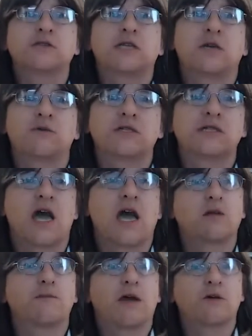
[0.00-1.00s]
he was
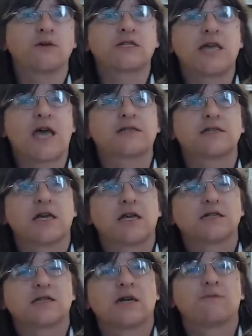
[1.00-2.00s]
saying about
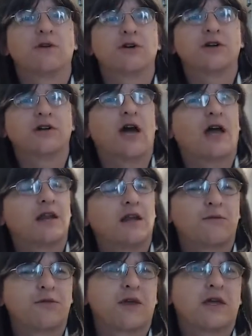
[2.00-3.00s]
settings, and I'm looking at it and
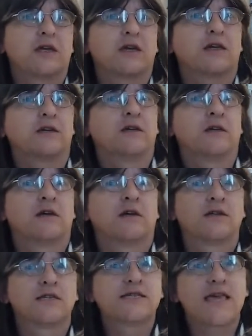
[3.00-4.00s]
I'm thinking
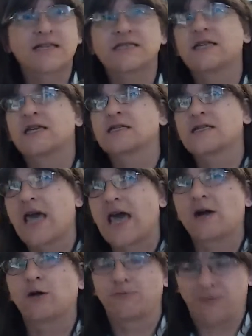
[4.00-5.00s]
settings
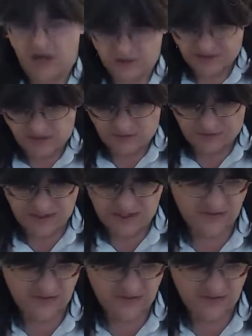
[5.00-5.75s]
help, but I don't think the